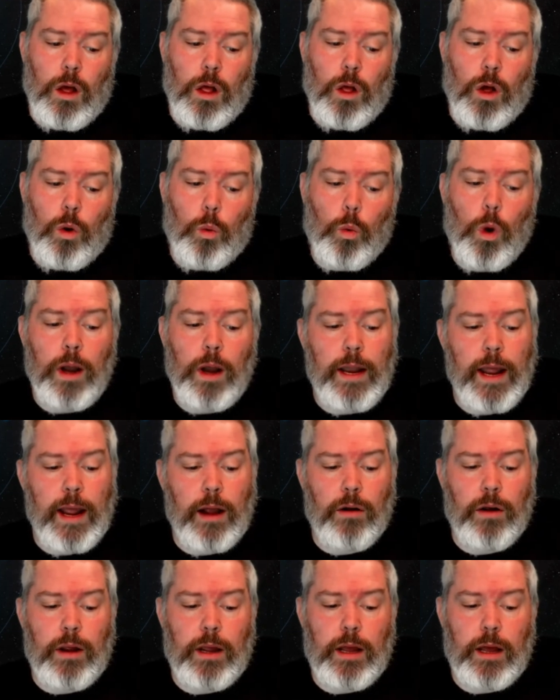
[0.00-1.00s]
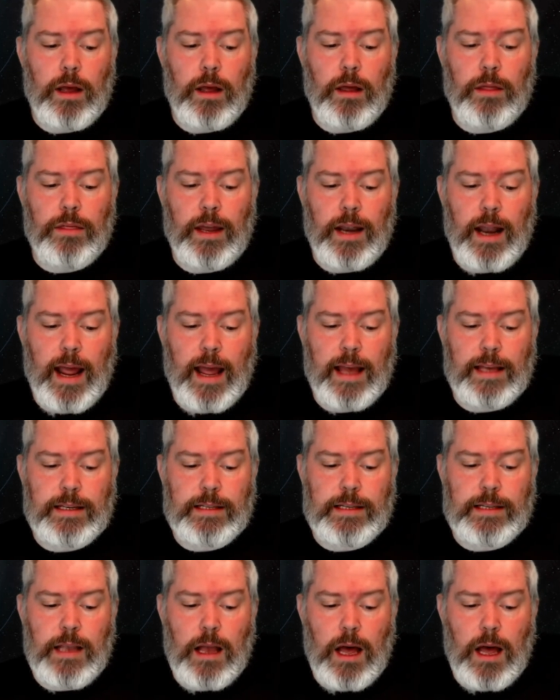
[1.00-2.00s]
One area that
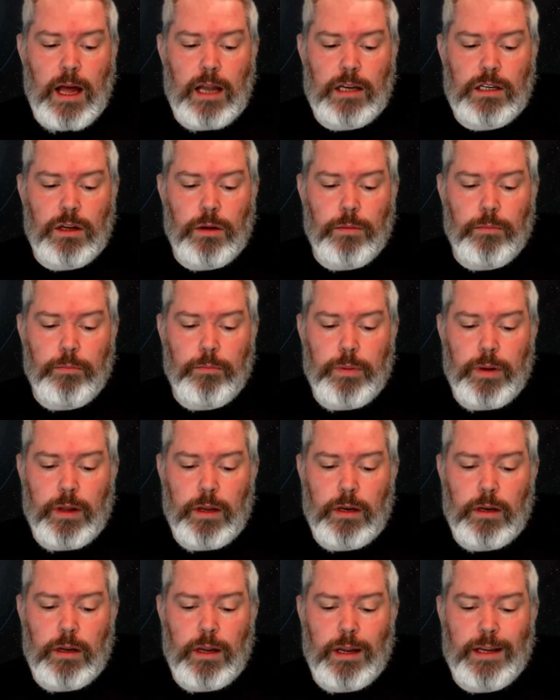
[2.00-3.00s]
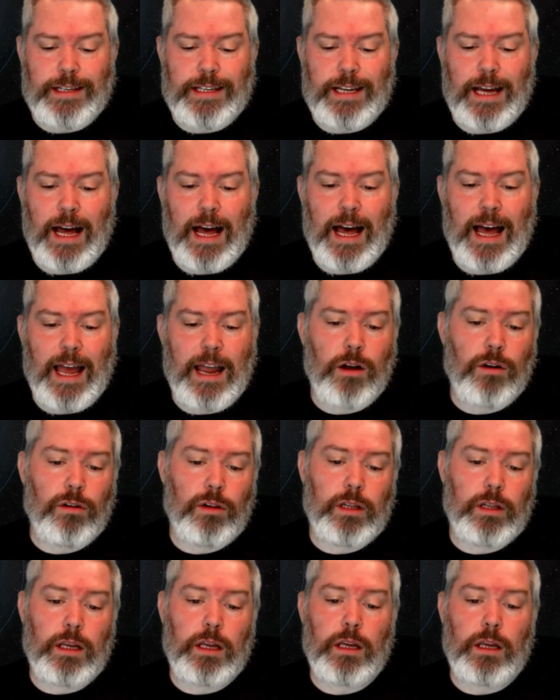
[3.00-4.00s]
has not been
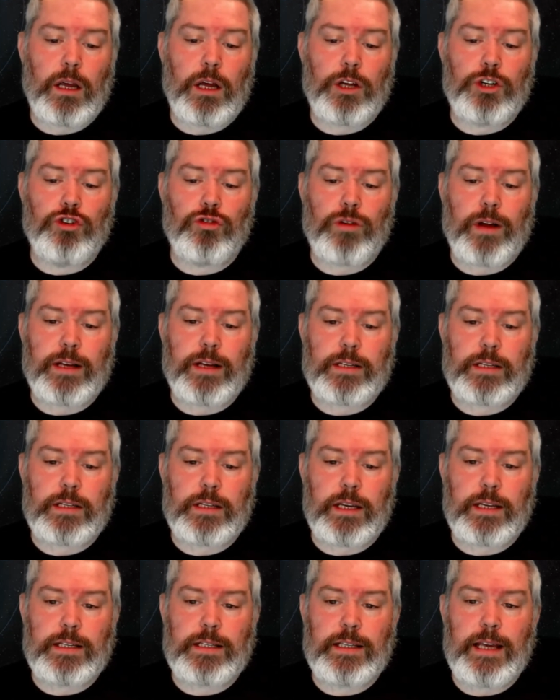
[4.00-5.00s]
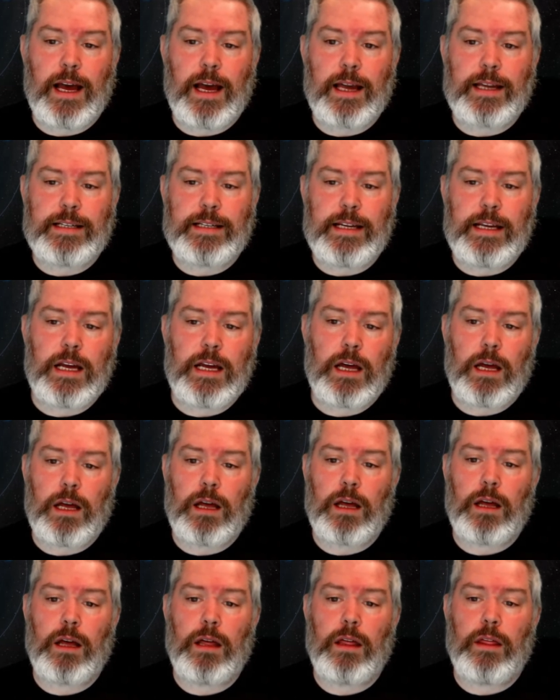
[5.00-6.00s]
entirely addressed is the
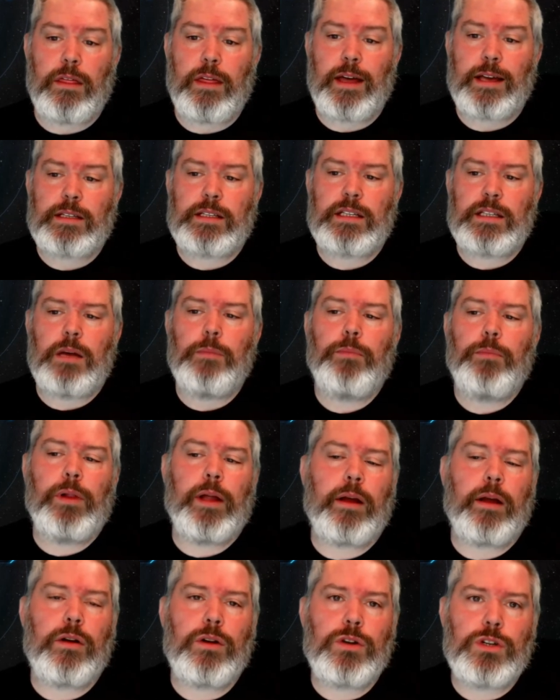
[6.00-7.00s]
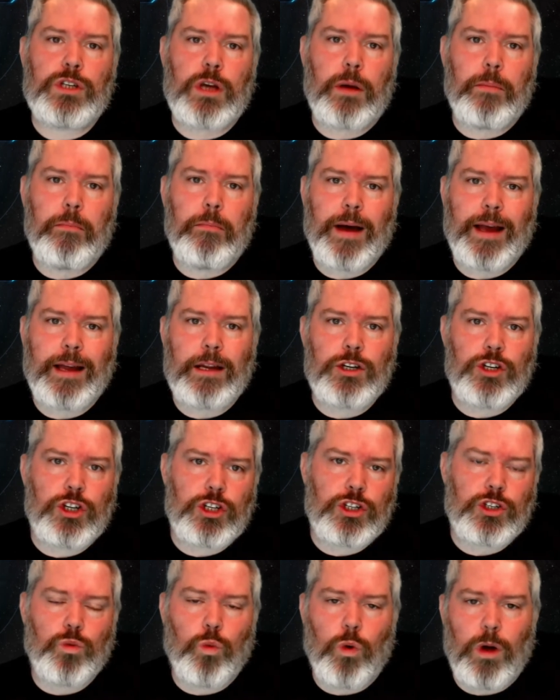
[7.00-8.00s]
idea that some players might
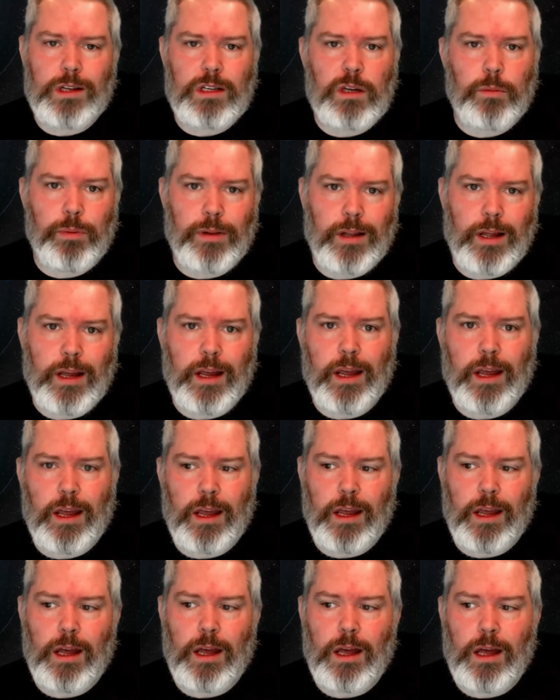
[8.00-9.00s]
just want to play